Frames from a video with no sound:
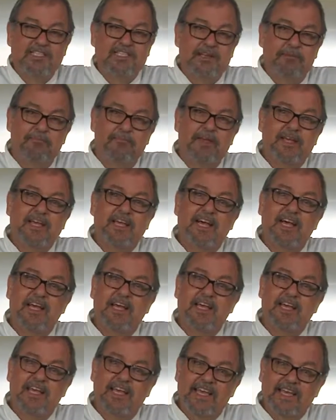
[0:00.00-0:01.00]
something
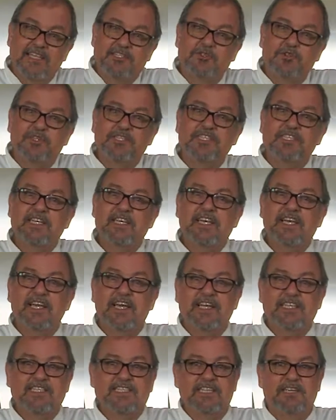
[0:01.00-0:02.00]

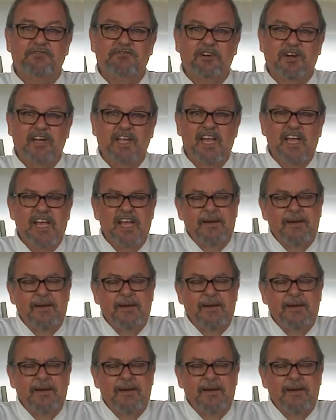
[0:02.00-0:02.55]
interesting and different.